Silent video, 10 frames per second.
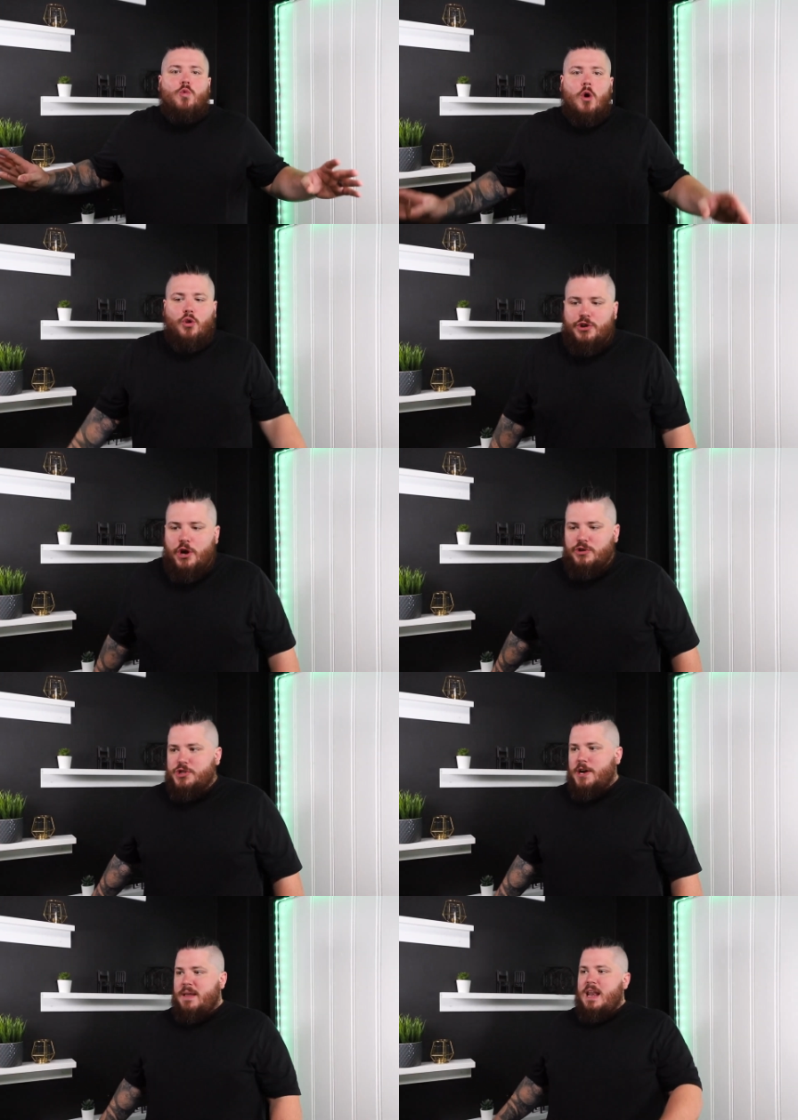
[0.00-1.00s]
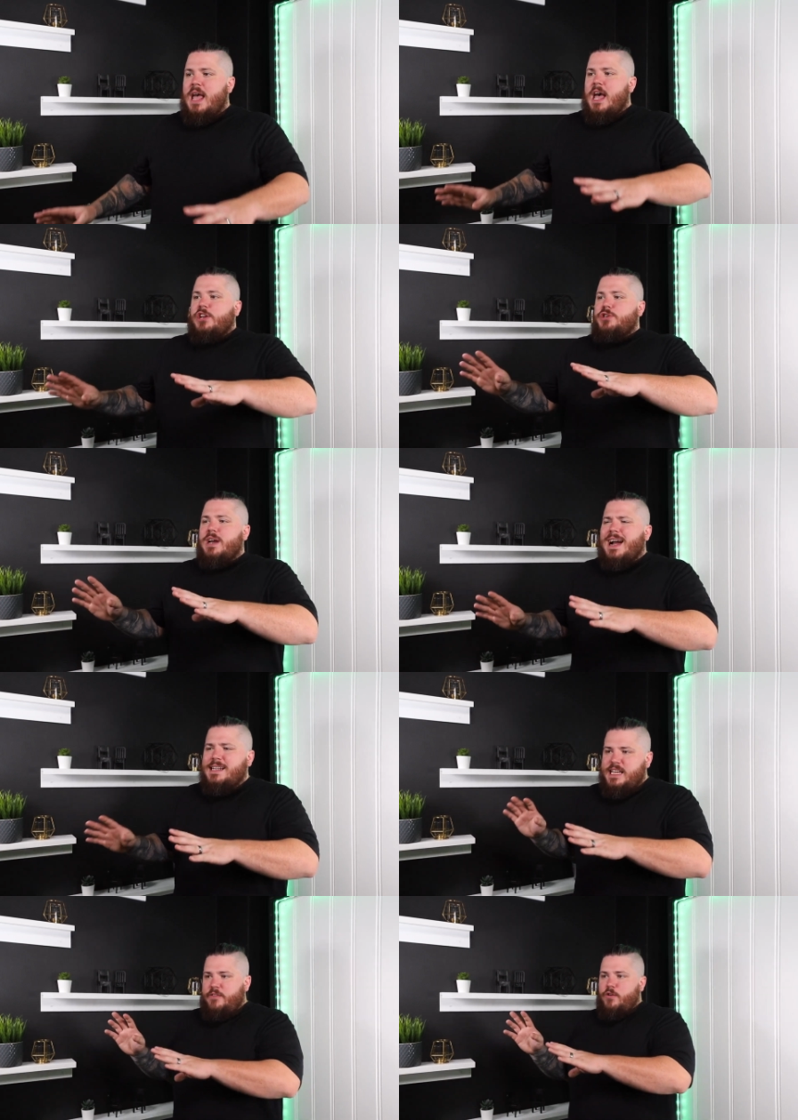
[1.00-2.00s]
roller coaster. I mean, do you
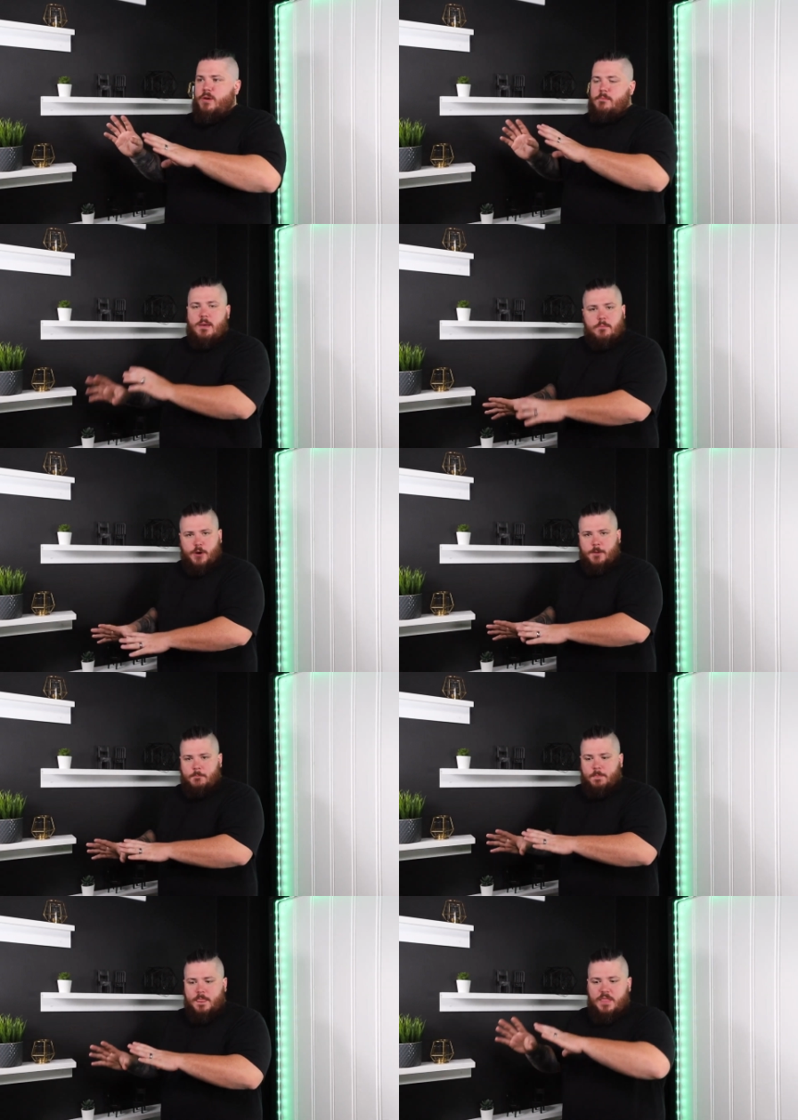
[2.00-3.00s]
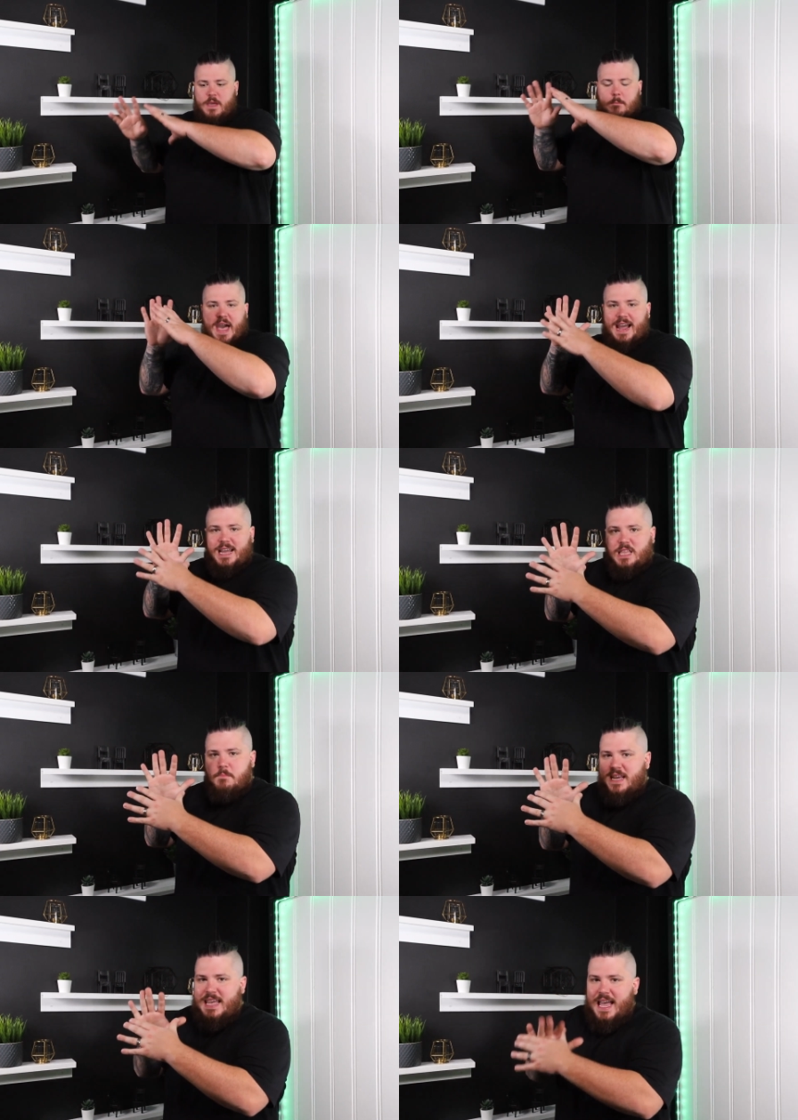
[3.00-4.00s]
guys even remember that back at the
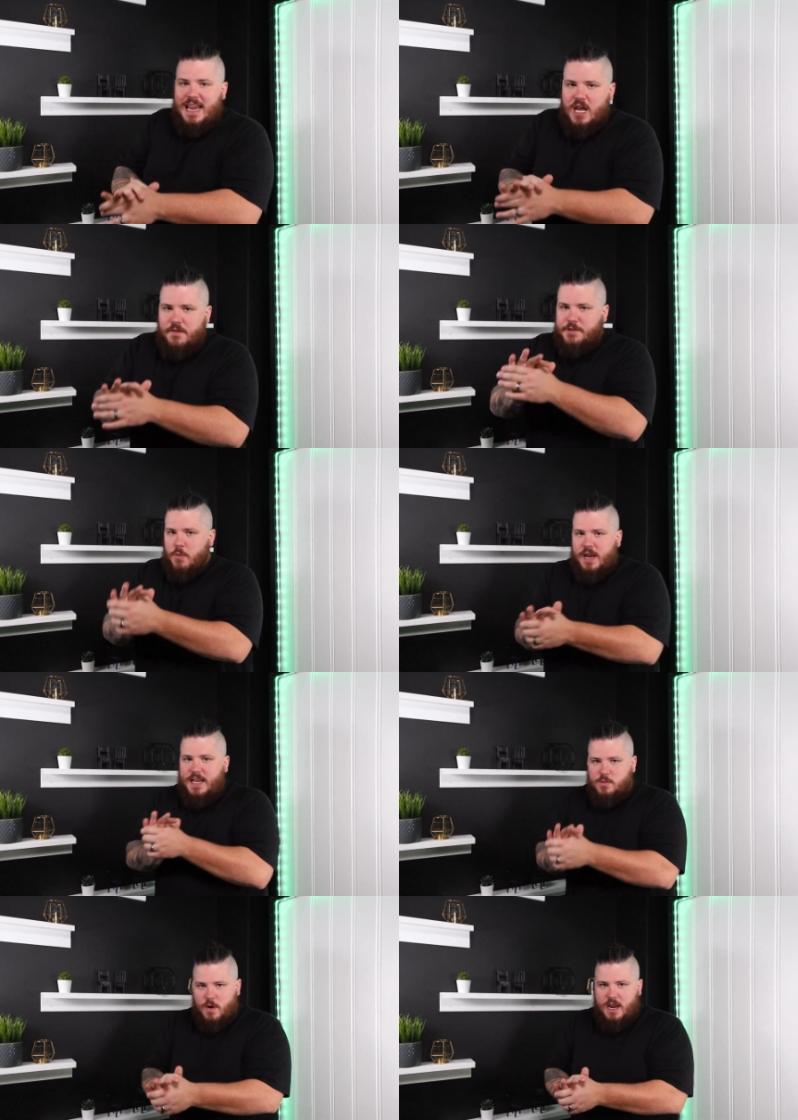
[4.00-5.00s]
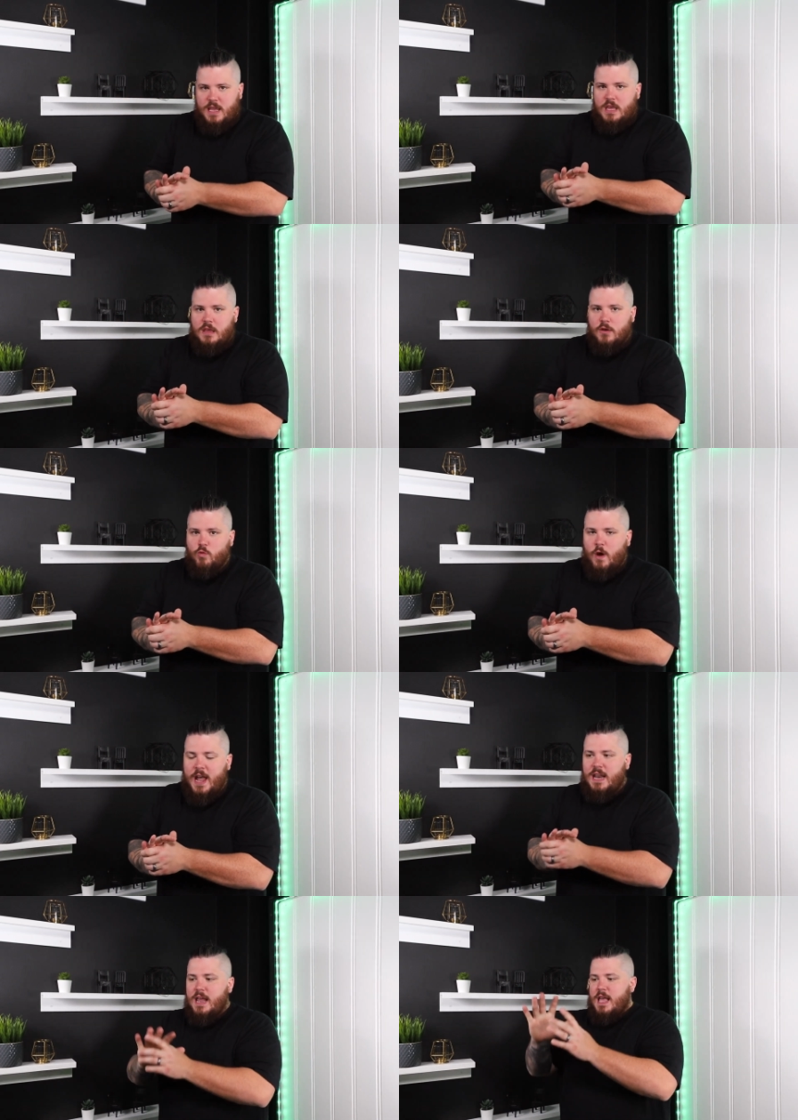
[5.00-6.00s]
beginning of 2020,
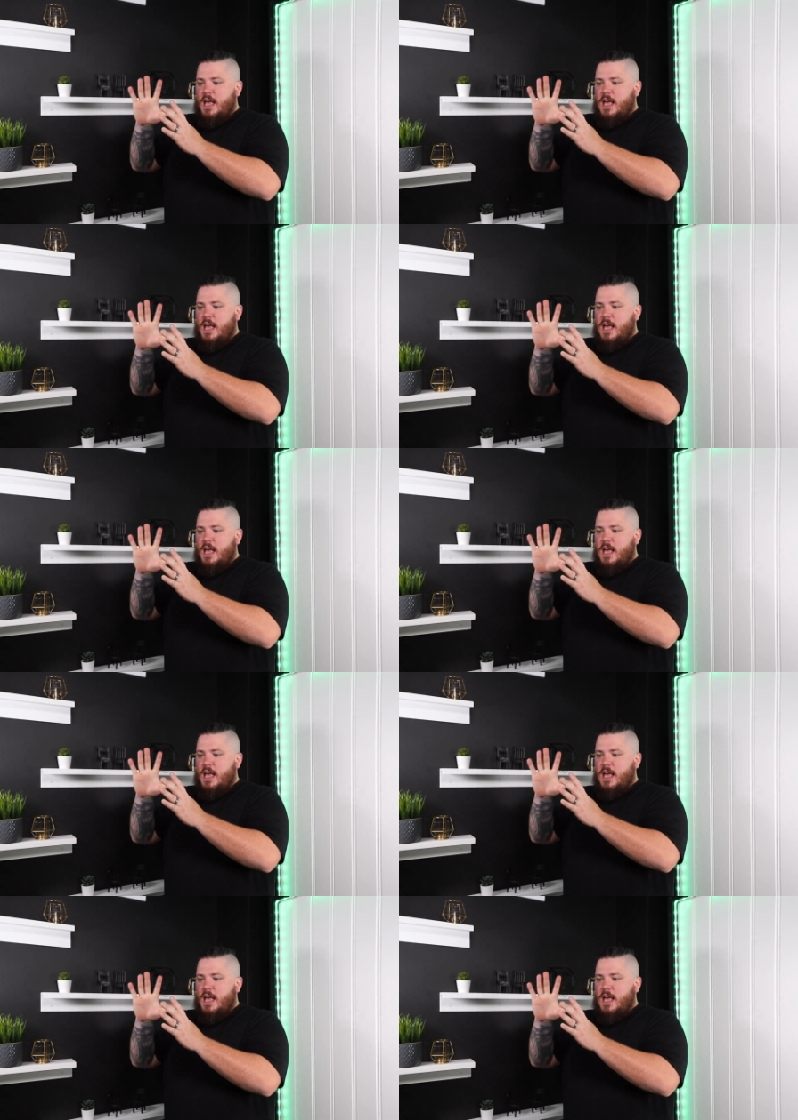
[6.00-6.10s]
right?